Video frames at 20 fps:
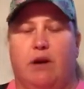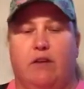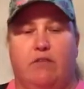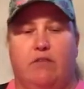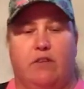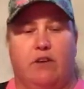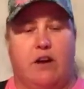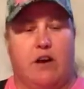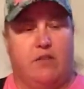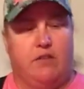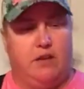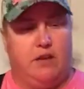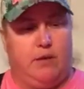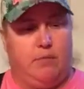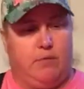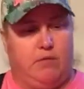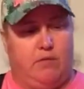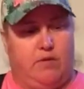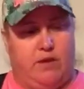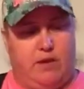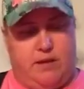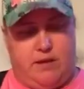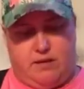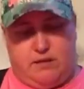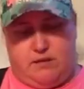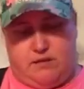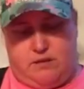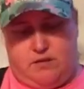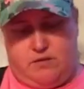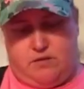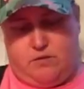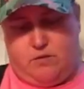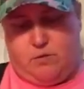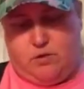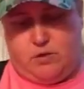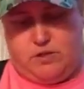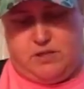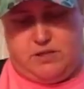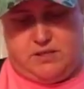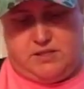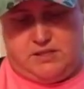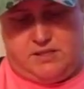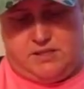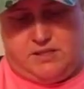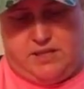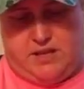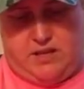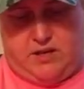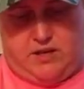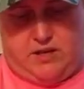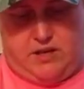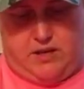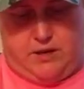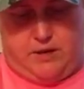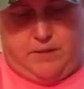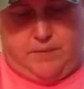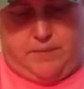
I forgot the name of it. And, you know, of course it doesn't say on here.